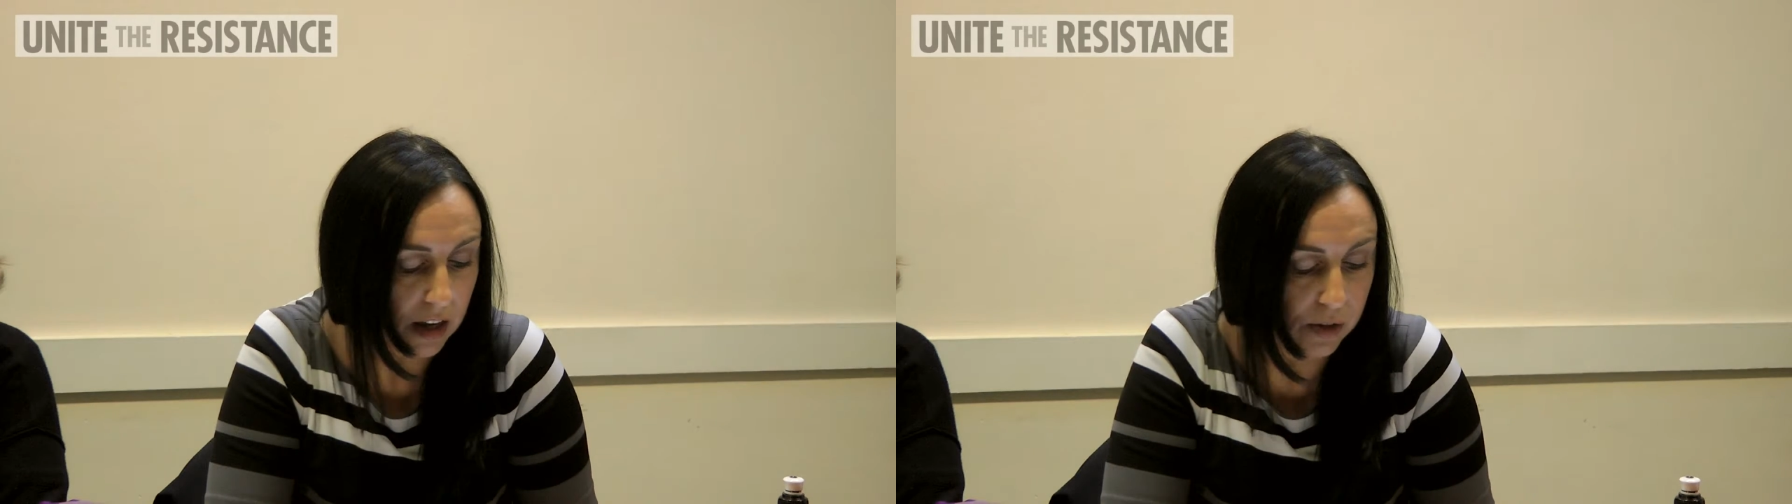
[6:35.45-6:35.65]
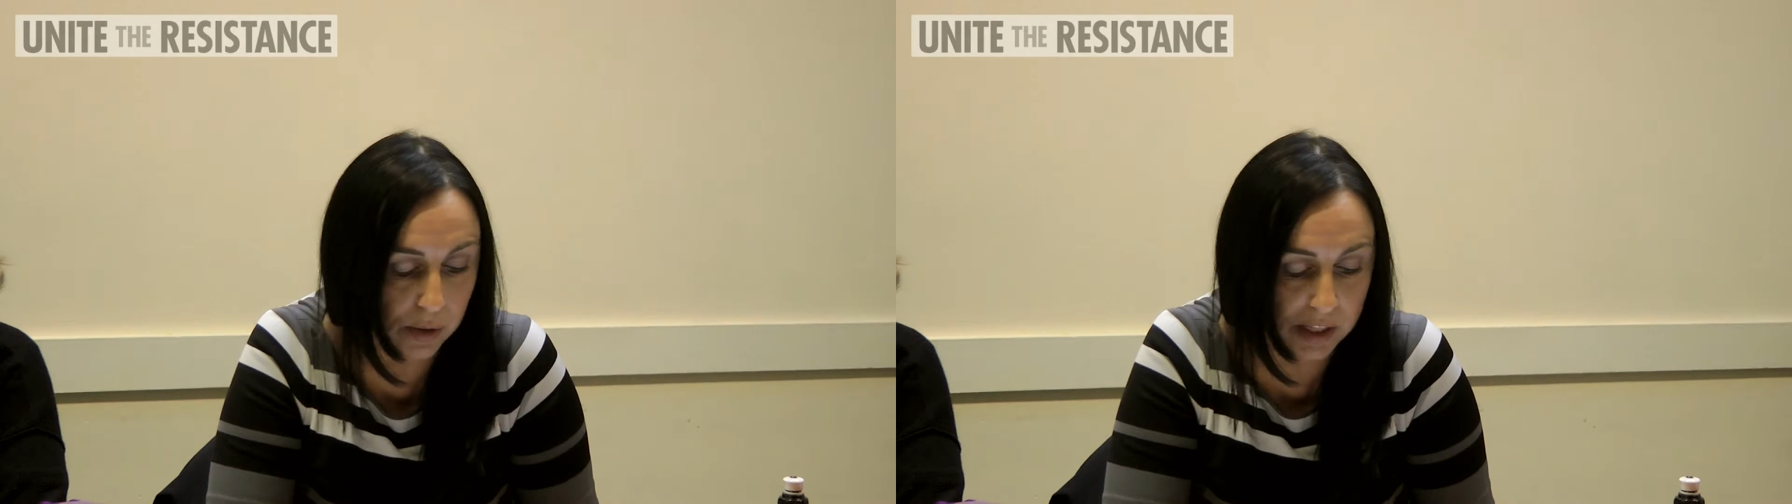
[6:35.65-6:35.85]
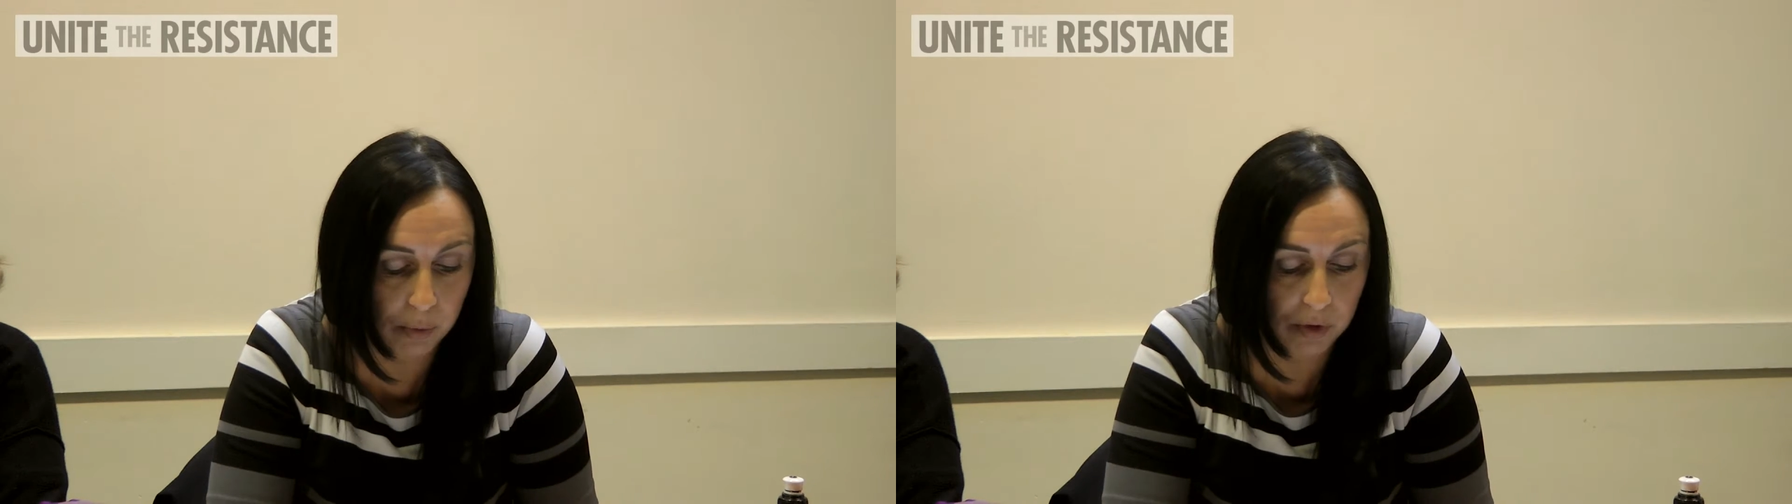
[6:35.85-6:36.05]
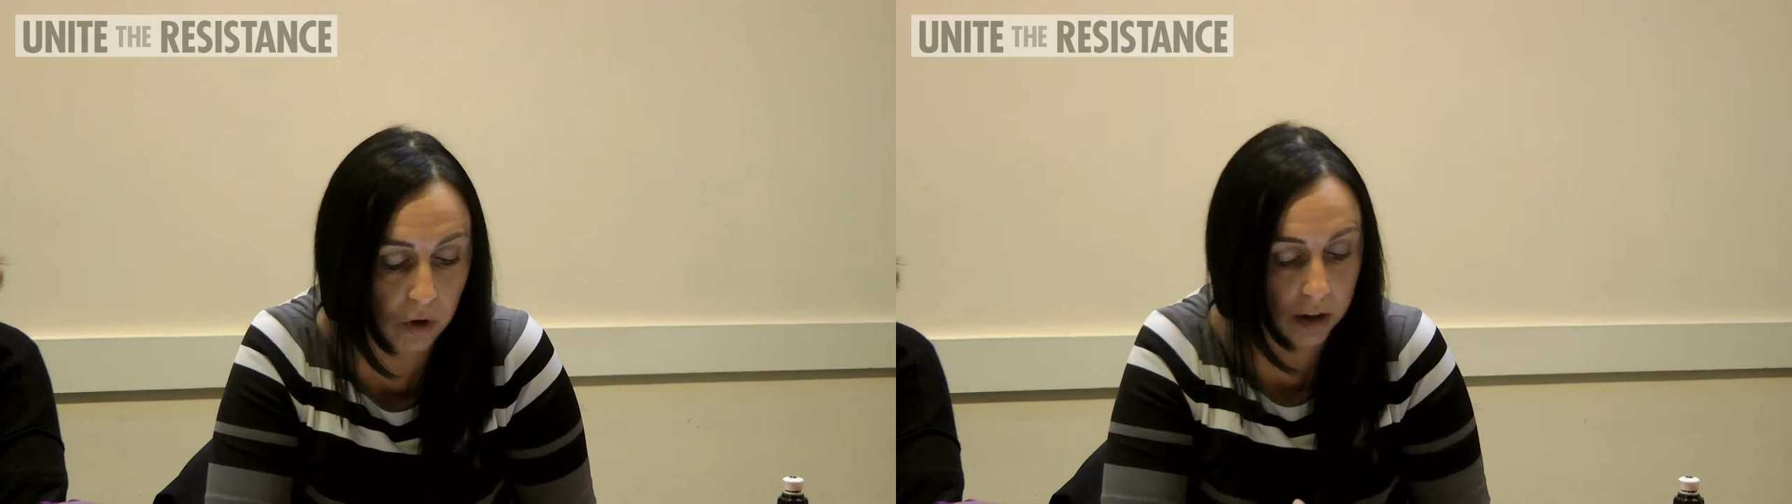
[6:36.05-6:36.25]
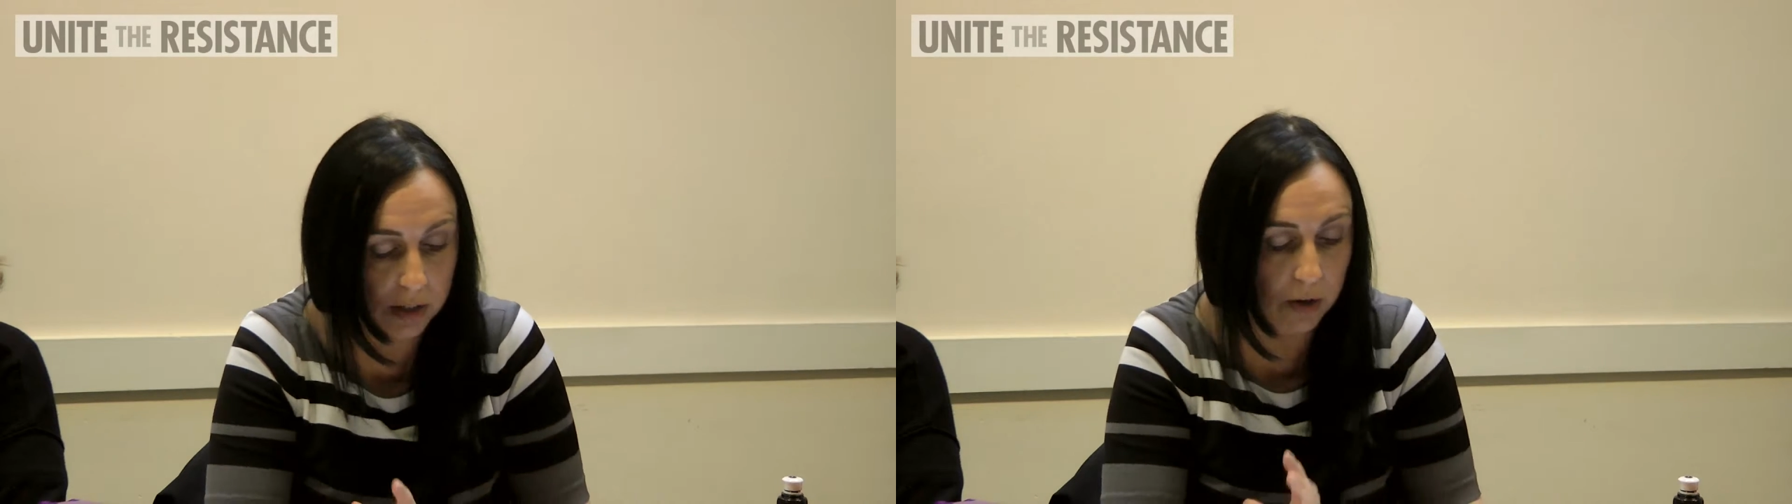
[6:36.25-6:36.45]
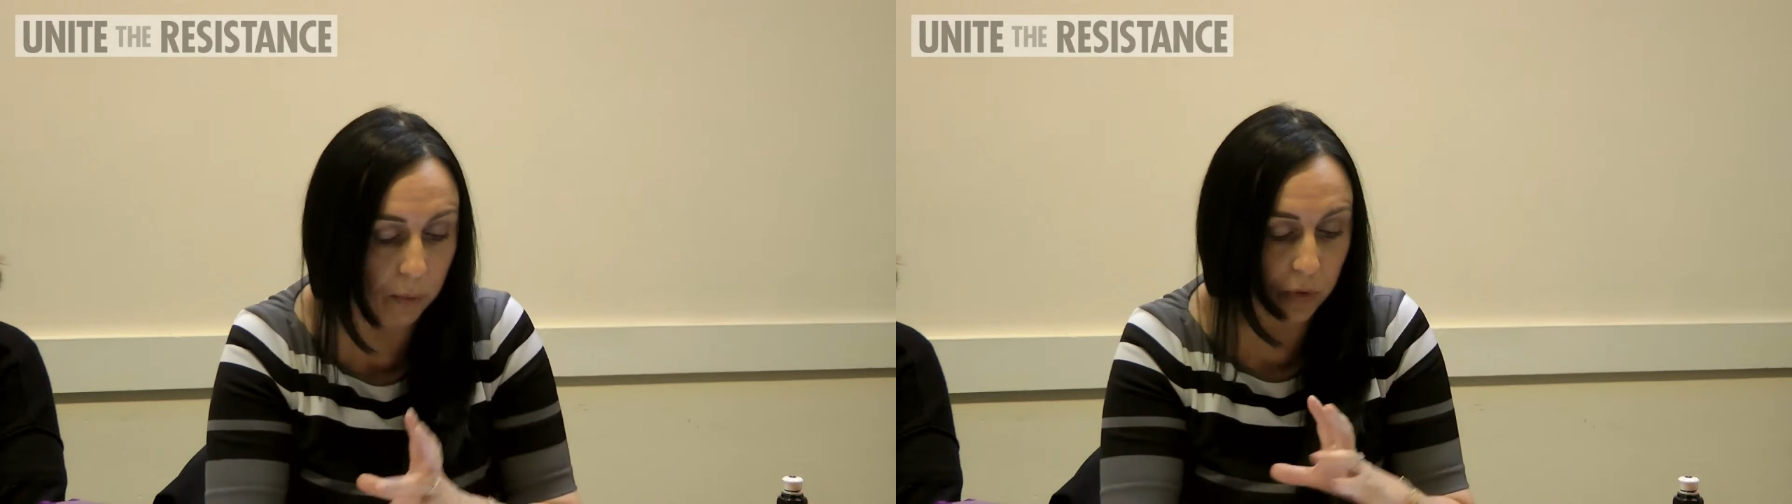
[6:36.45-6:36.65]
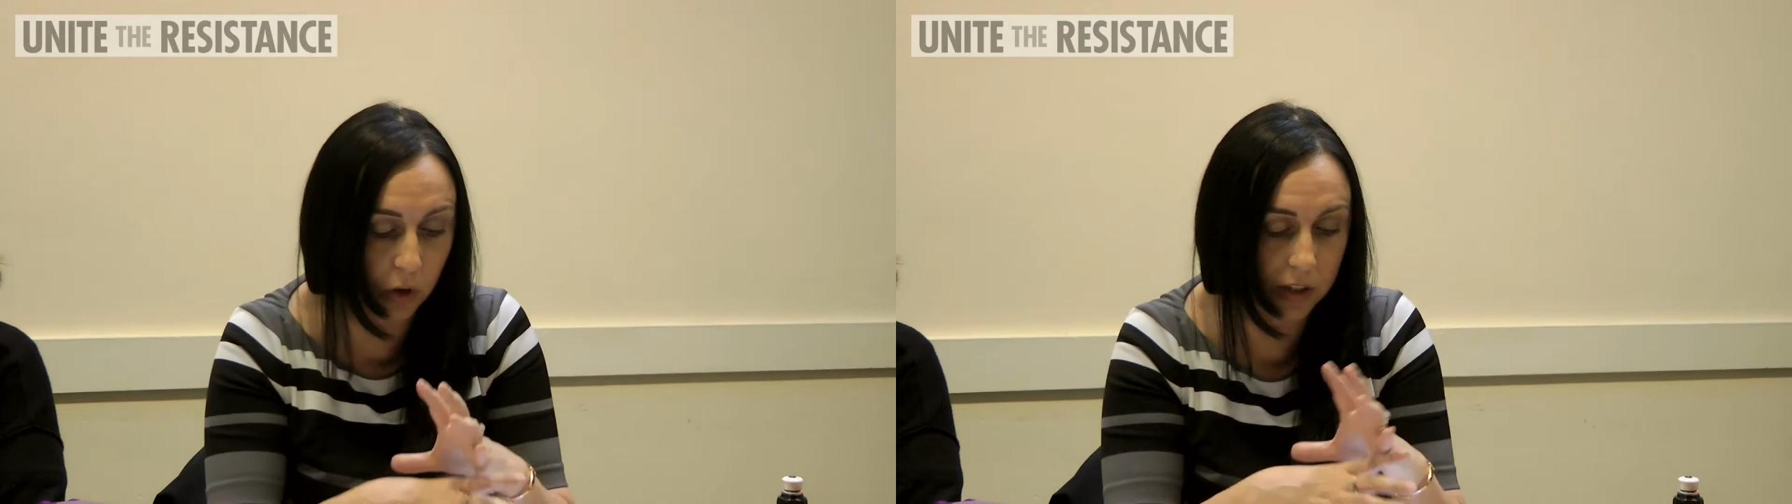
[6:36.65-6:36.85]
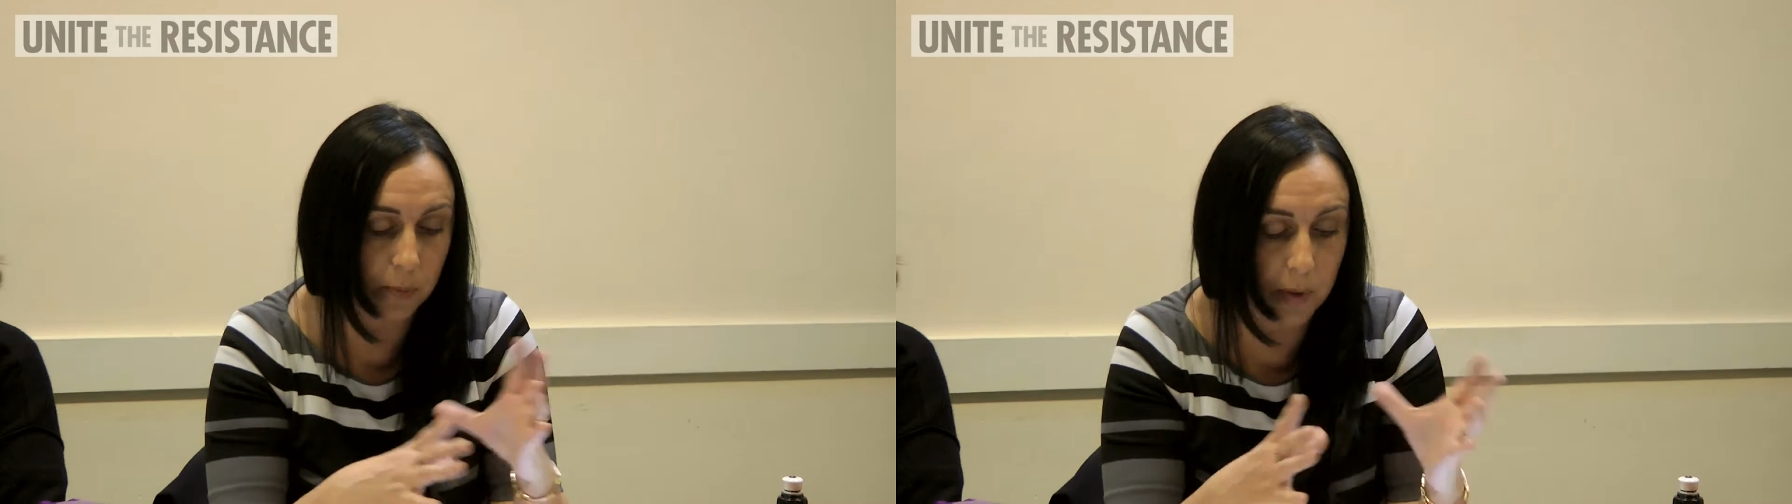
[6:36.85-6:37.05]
So I think we've got to